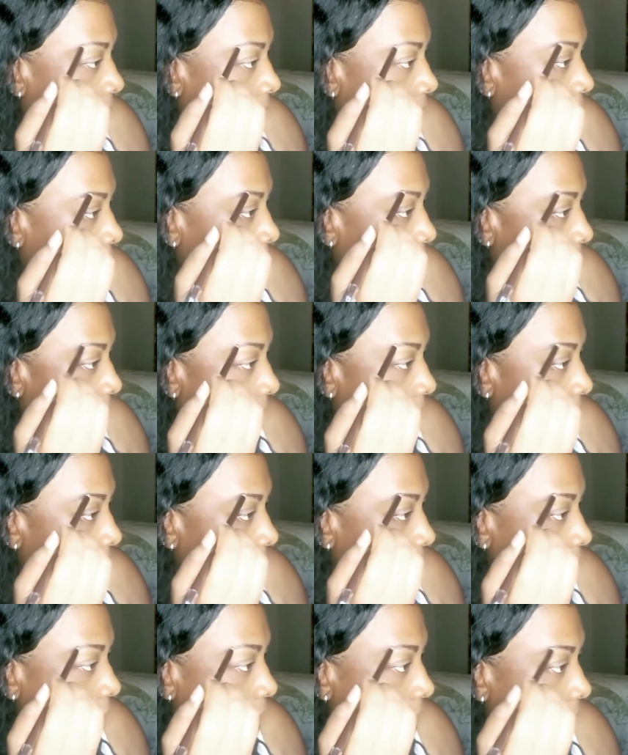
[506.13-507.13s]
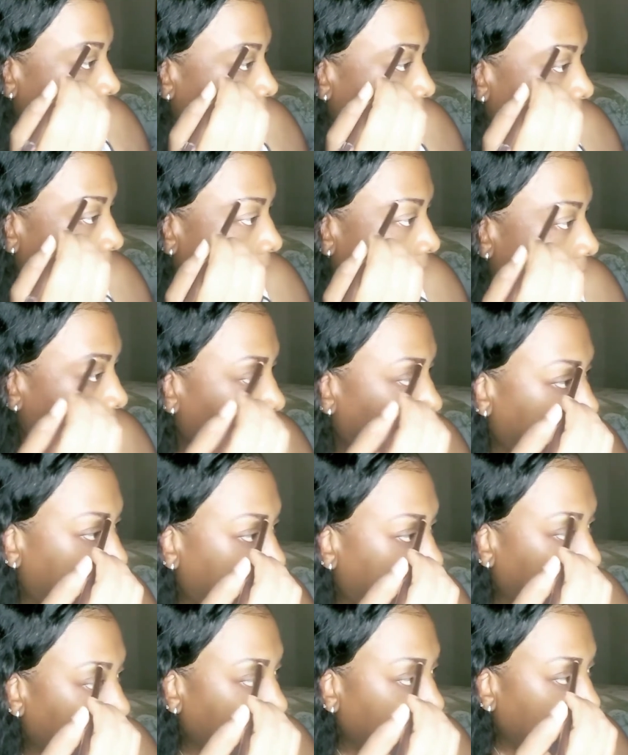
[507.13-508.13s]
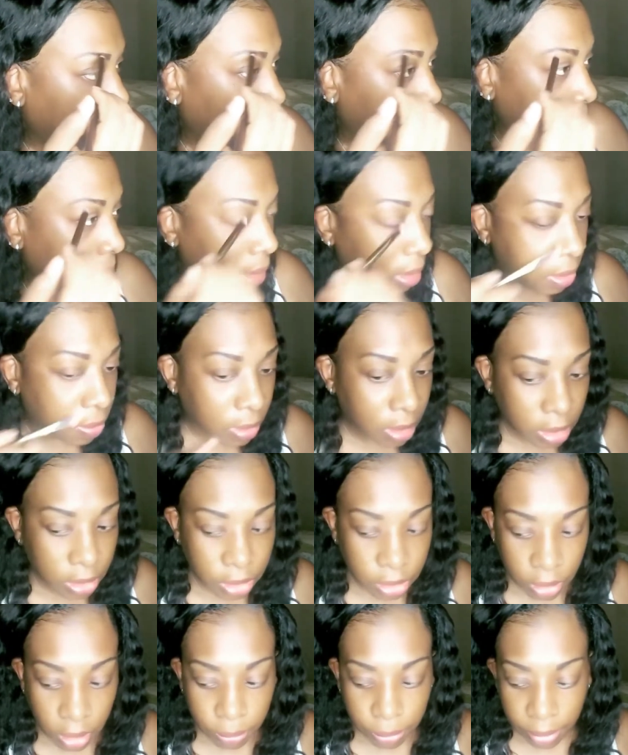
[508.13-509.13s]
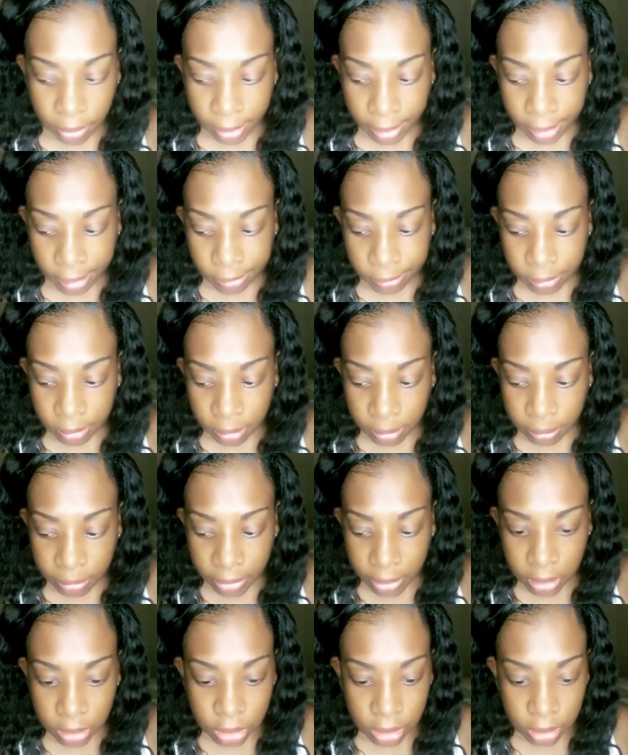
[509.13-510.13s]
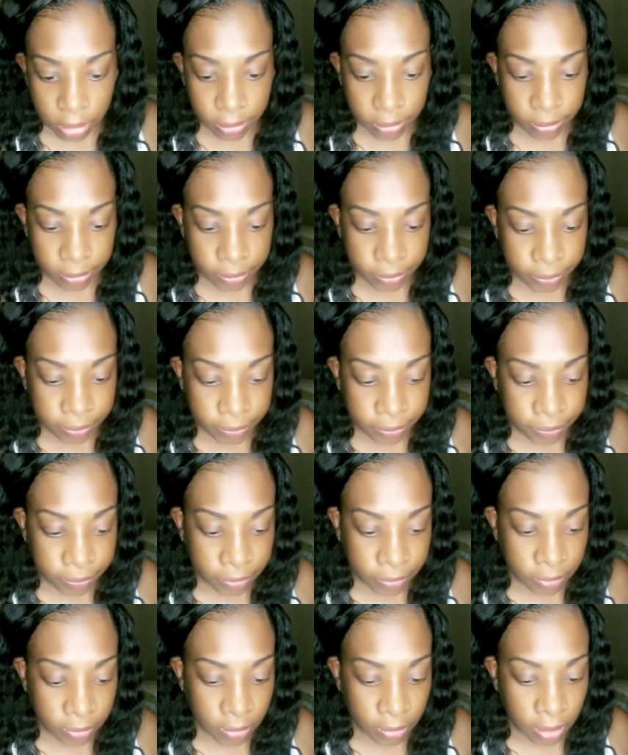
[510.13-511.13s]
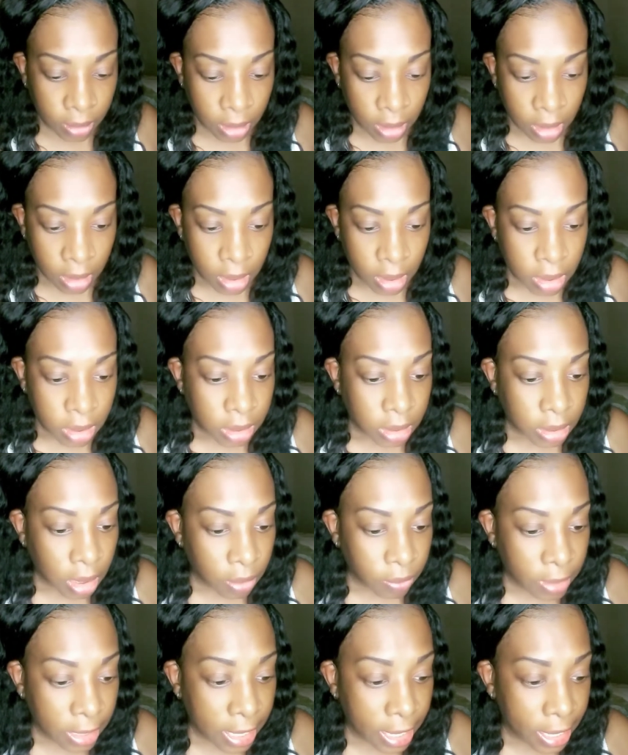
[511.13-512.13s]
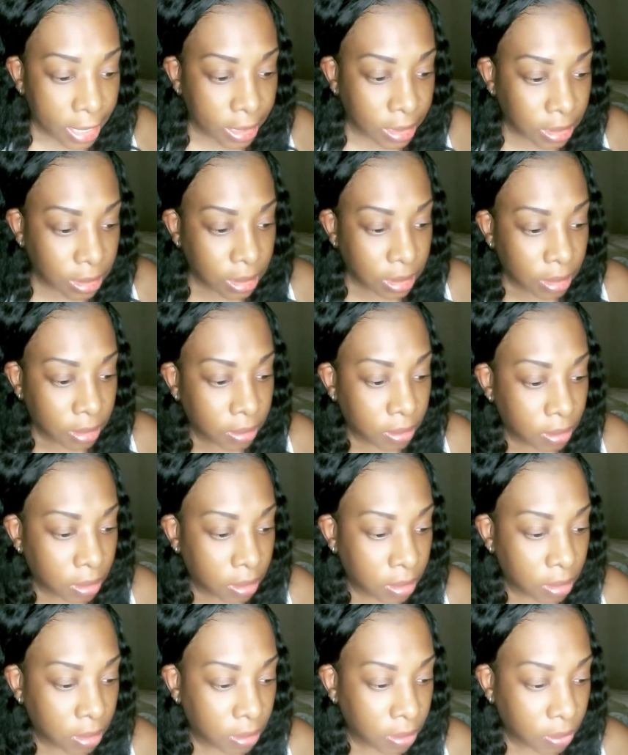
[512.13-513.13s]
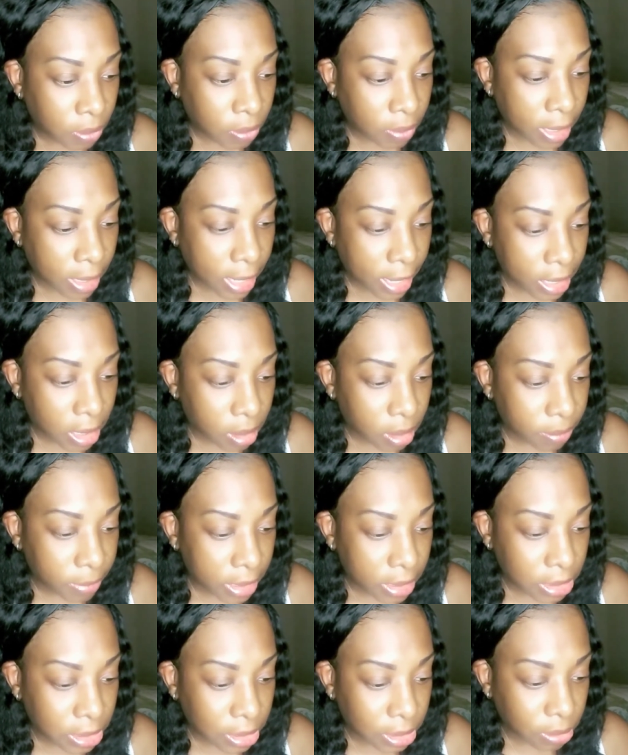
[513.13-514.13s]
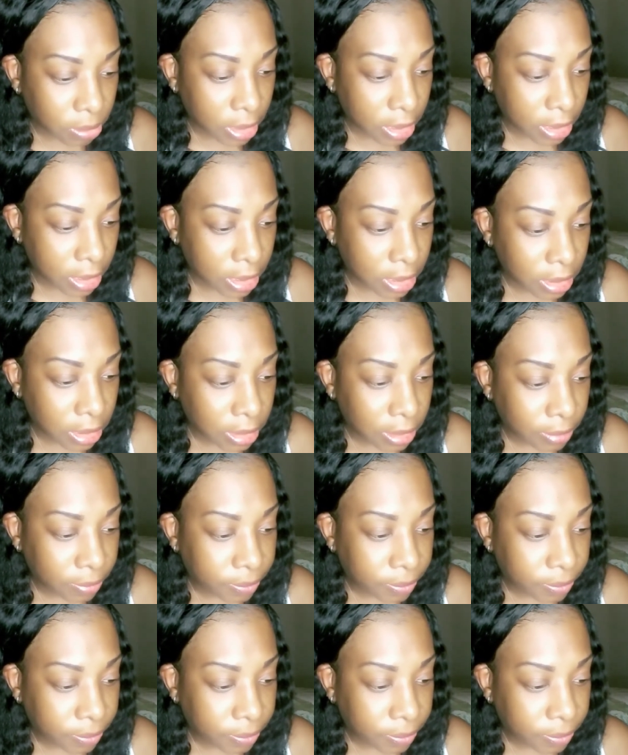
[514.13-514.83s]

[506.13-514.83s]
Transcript: not natural. So you want to do a brown pencil. So next, what I normally do is